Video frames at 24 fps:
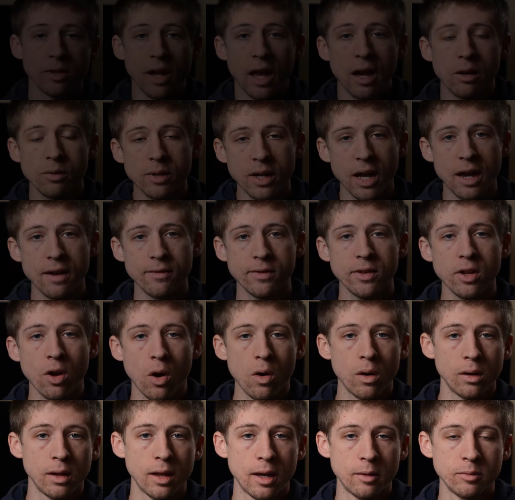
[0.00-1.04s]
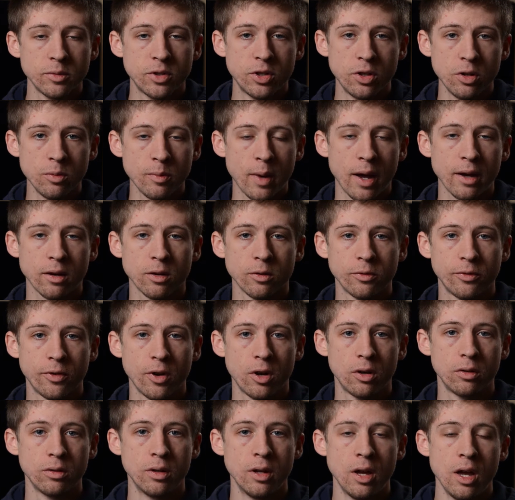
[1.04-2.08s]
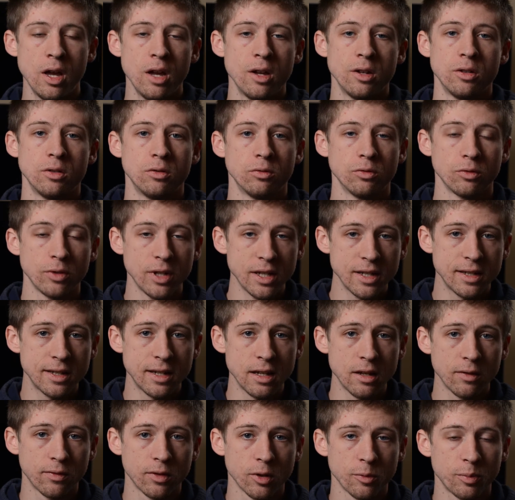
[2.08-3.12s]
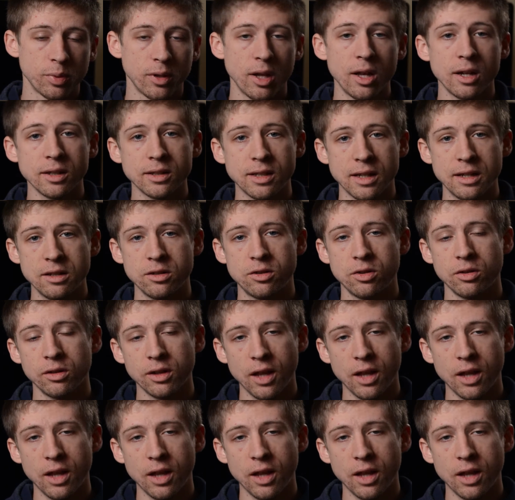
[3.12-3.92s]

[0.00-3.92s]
now we have the OLM-2 microphone receiver plugged into